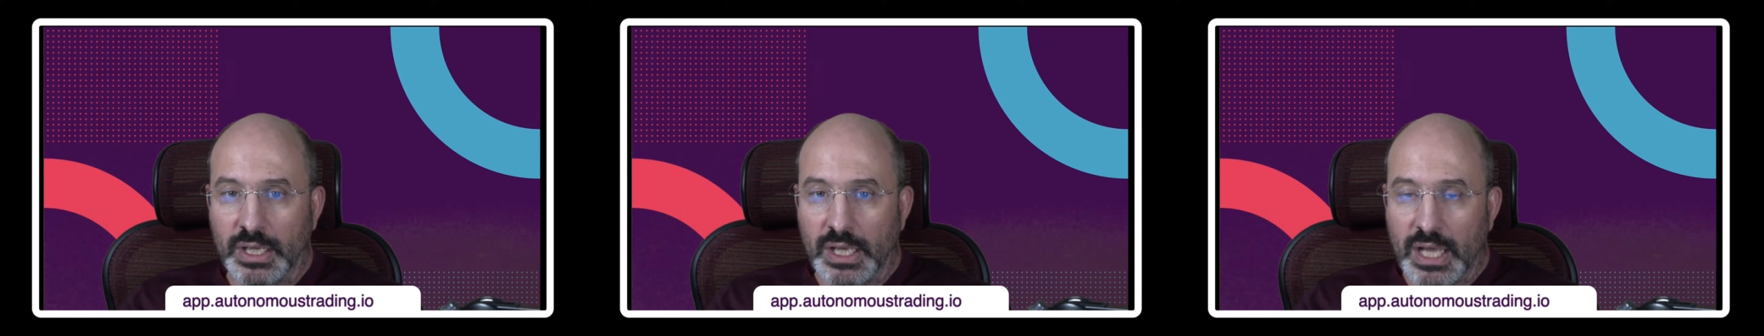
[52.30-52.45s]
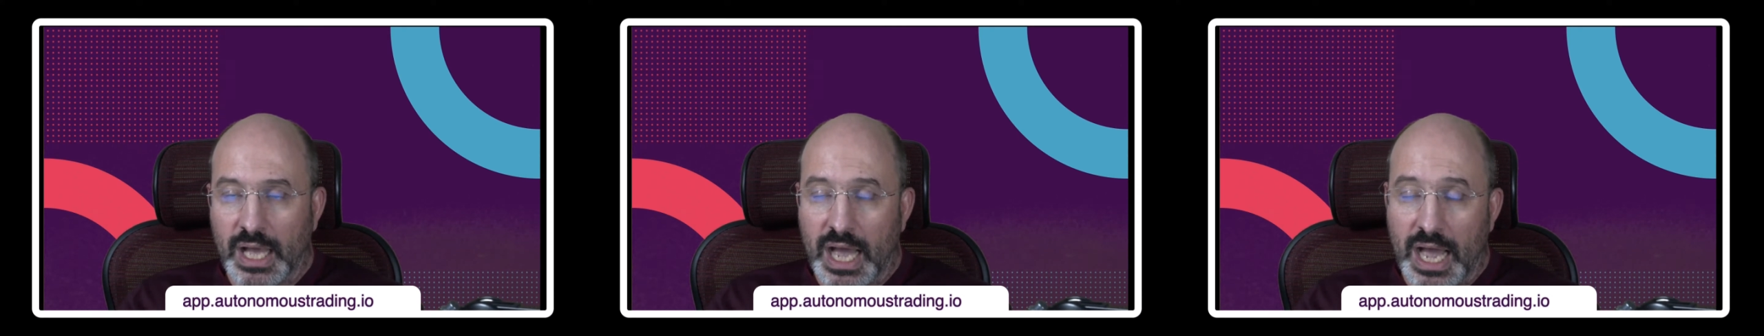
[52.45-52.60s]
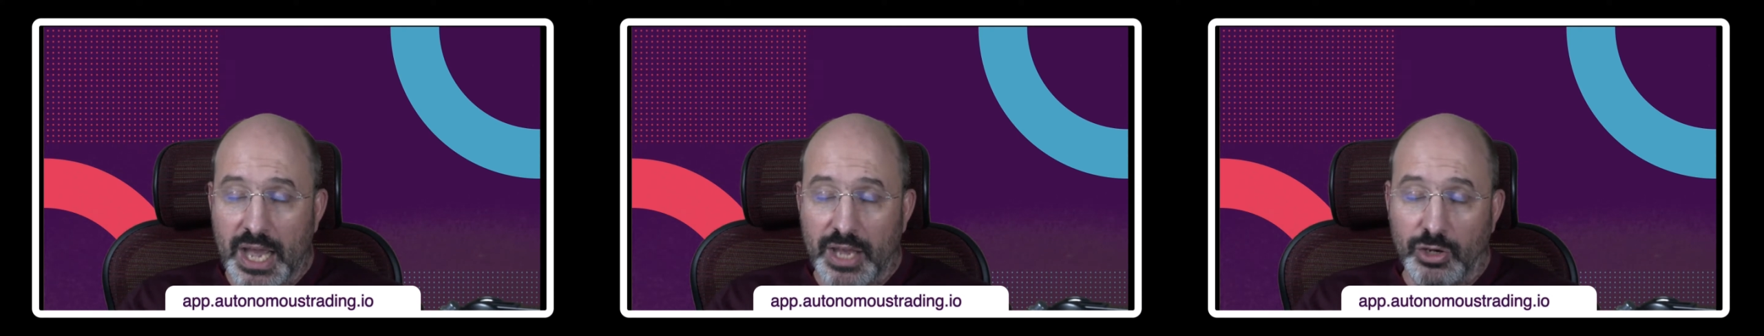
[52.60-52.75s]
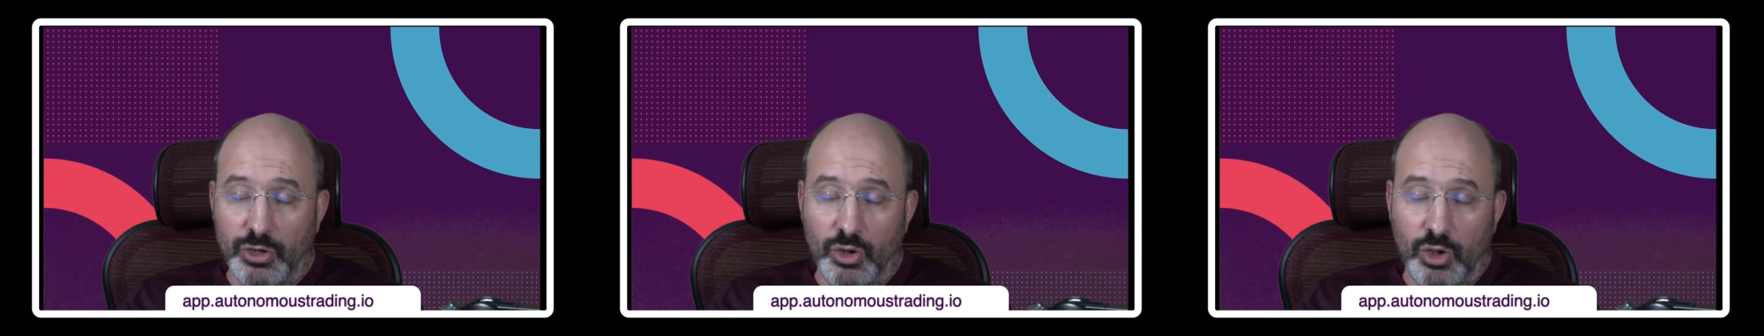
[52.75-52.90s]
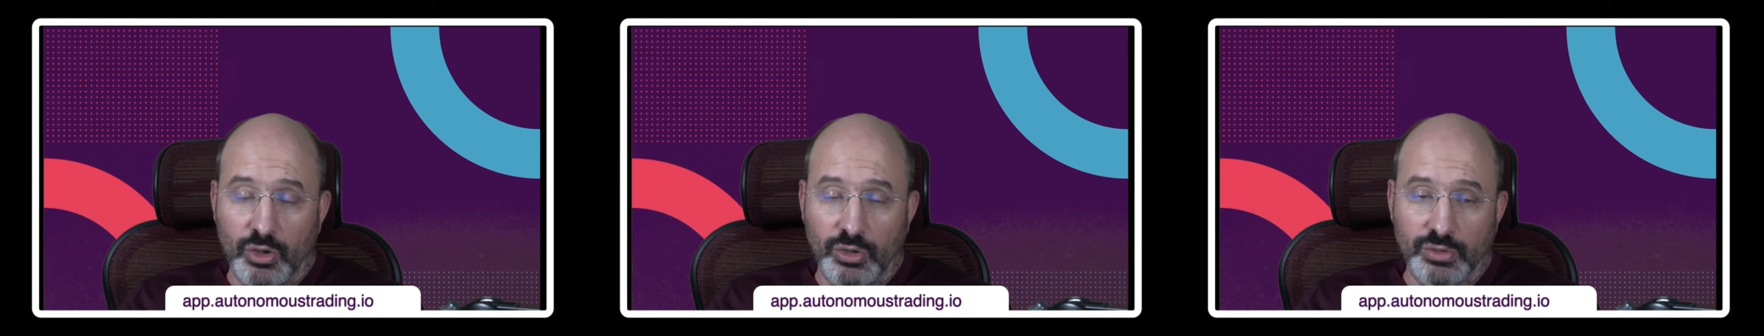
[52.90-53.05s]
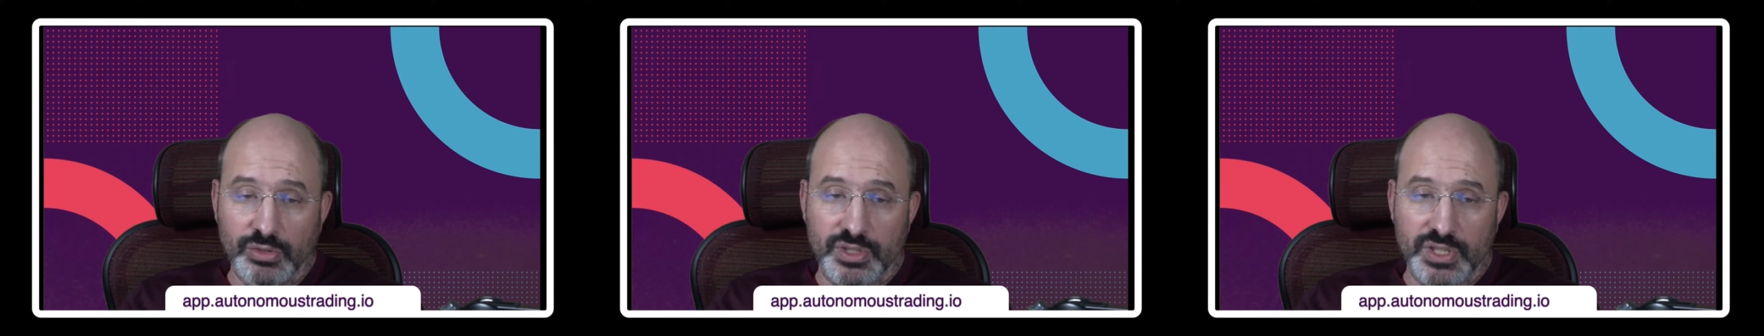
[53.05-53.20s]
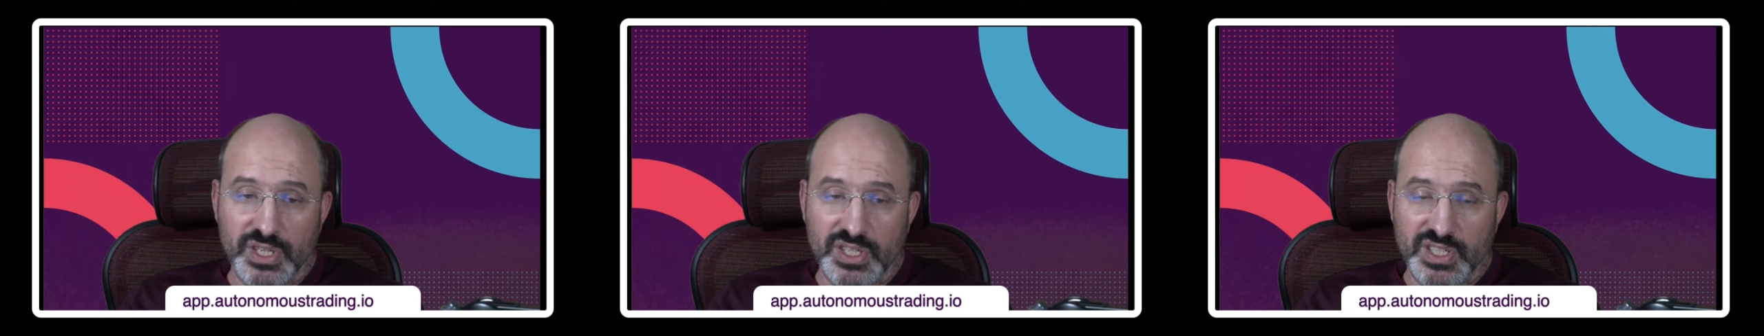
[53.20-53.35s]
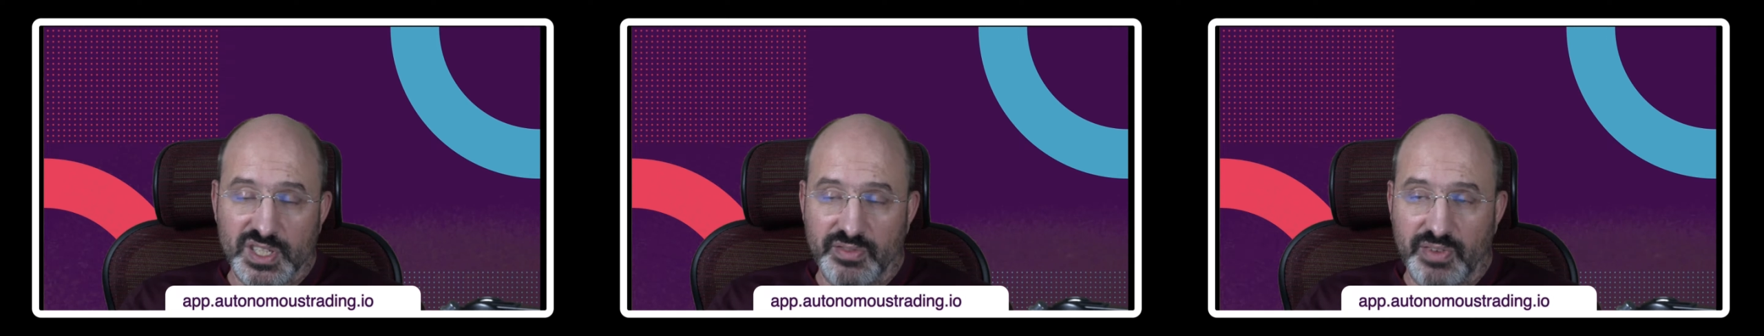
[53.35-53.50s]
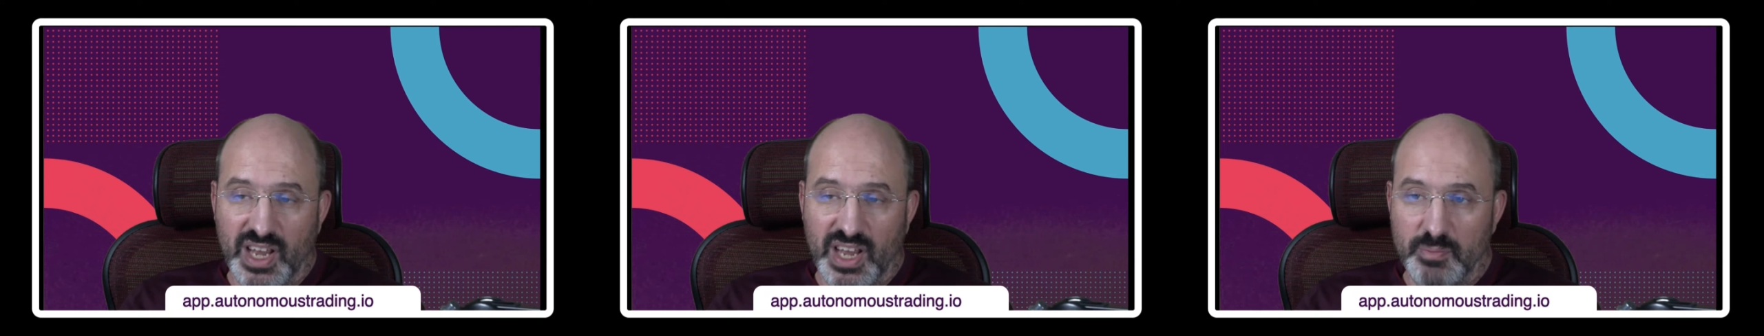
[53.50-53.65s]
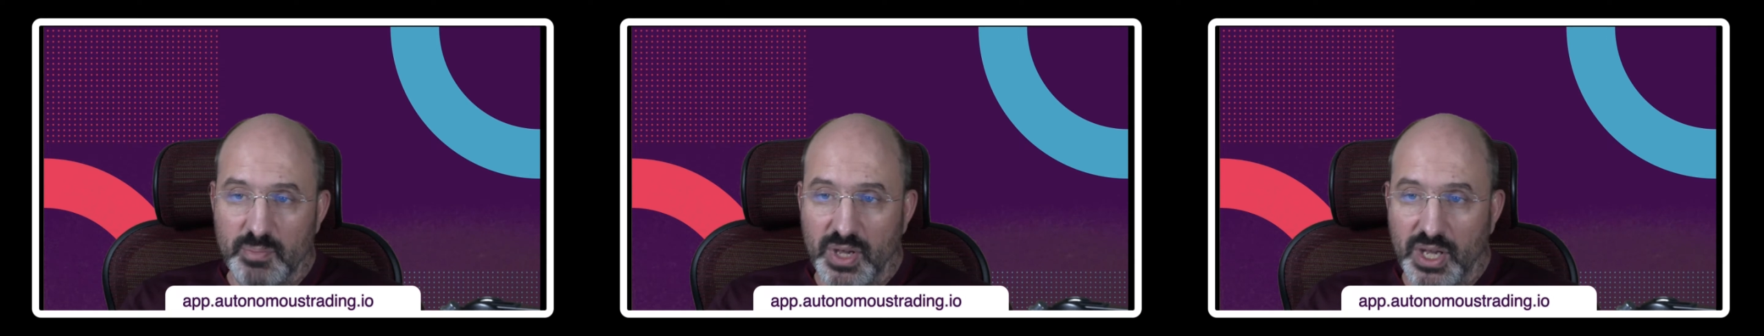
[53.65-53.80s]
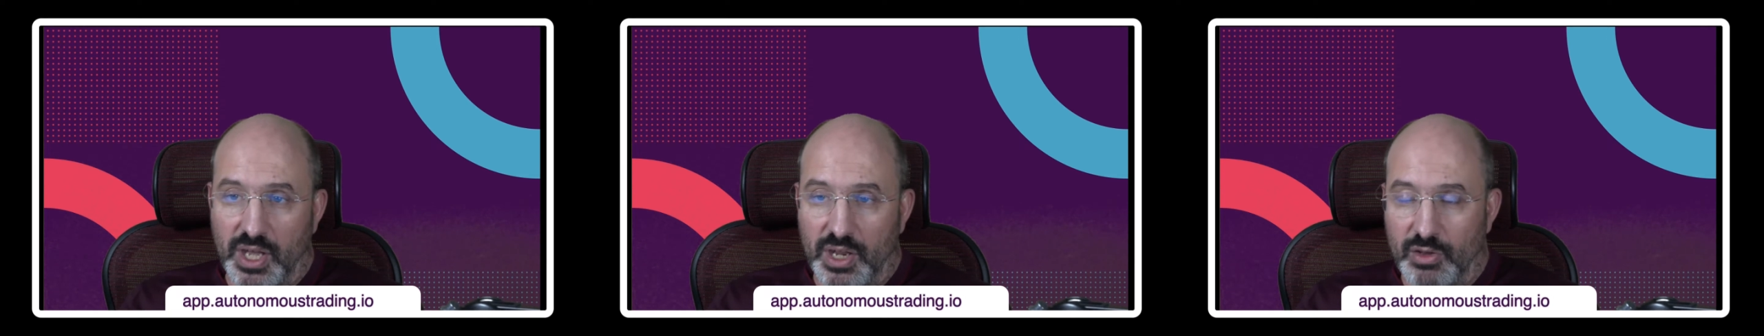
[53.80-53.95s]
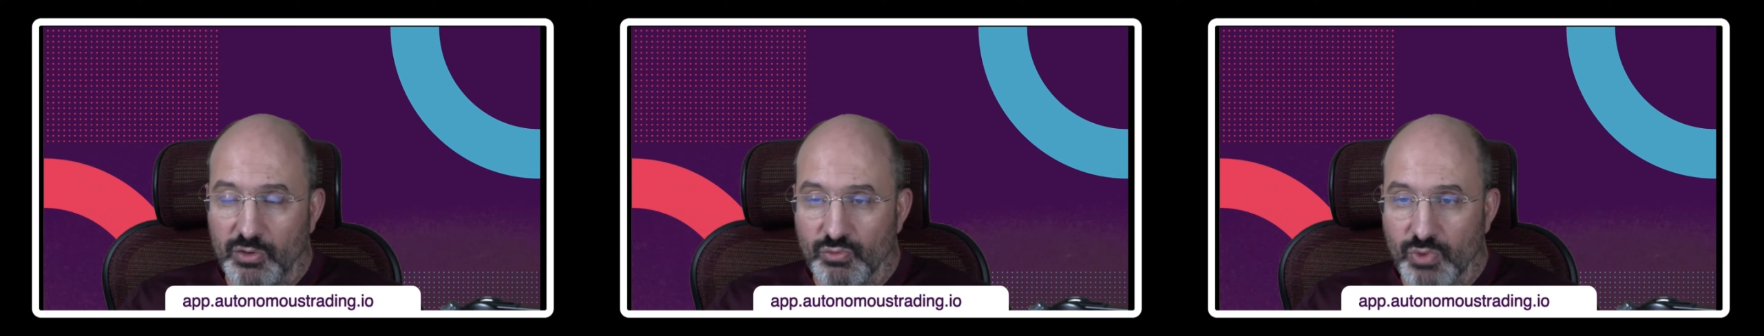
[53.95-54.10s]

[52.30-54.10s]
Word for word: I know since the very beginning